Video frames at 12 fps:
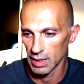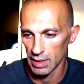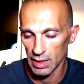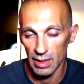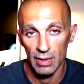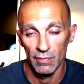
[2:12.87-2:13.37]

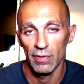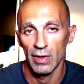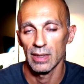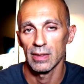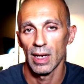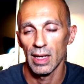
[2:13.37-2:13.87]

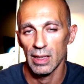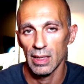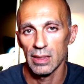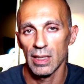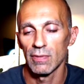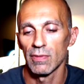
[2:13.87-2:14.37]
fartlek
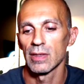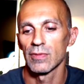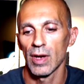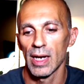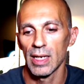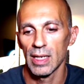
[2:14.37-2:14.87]
interval
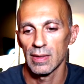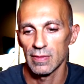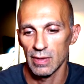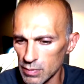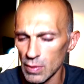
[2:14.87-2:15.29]
trainings,